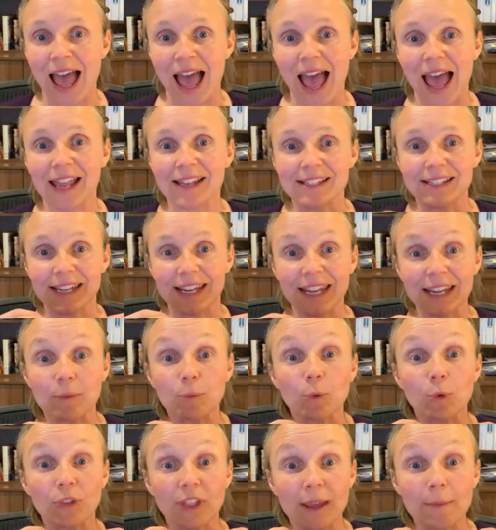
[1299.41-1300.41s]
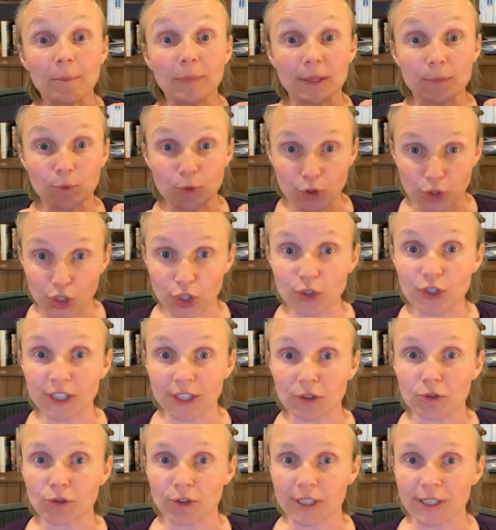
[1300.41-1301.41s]
and it will then be
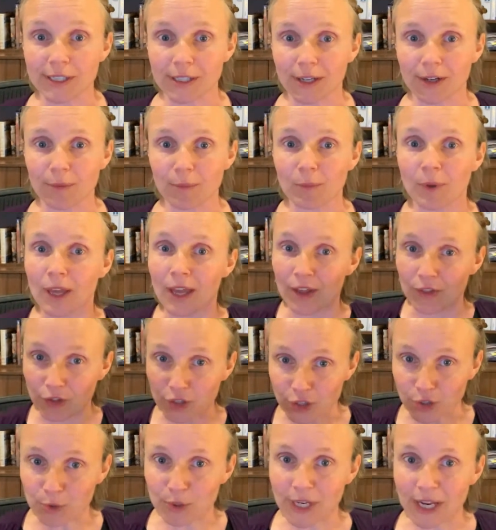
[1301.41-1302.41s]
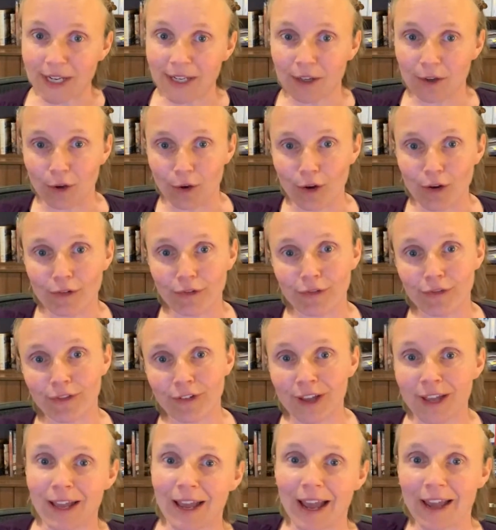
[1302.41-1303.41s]
producing tritium that you take off
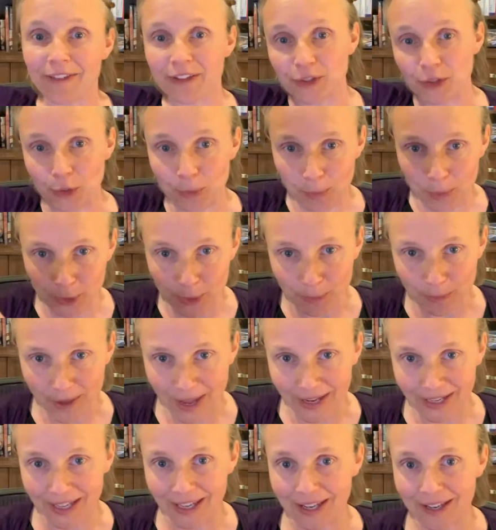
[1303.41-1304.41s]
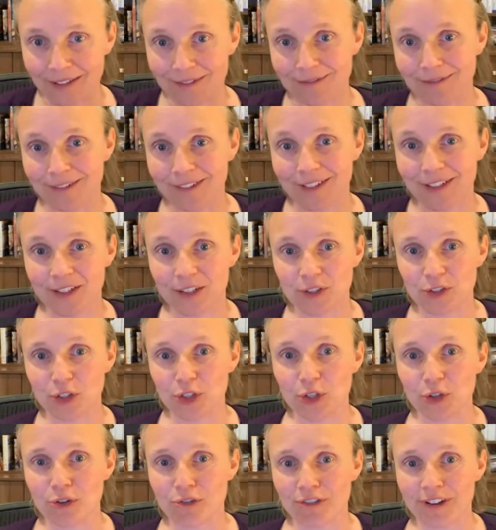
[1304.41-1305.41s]
and then you put back in
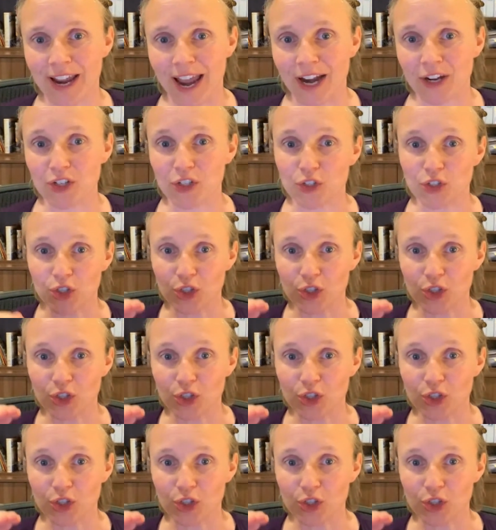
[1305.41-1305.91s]
to your reaction.